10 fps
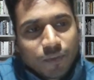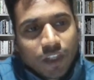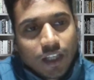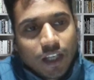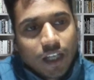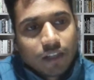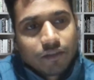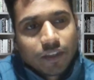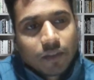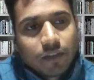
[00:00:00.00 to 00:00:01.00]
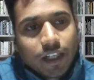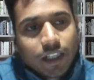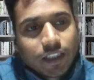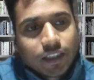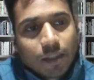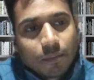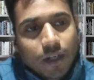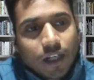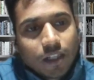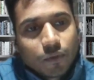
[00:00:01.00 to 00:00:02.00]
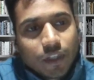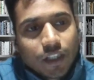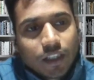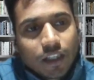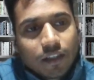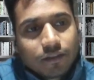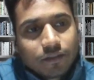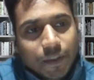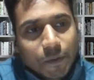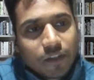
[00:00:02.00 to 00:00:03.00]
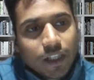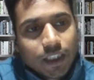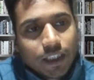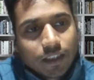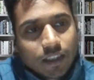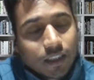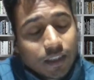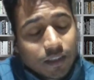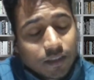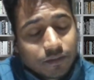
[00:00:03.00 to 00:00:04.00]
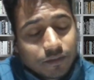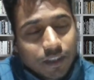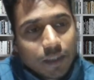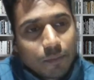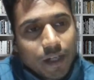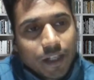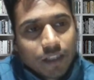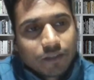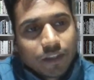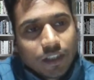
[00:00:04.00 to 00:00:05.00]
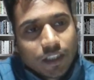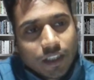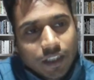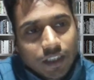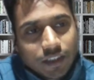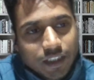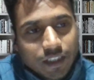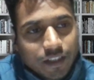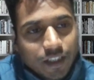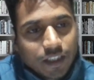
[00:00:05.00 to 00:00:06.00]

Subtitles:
and field winding is the part where the field winding where the magnetic field generate.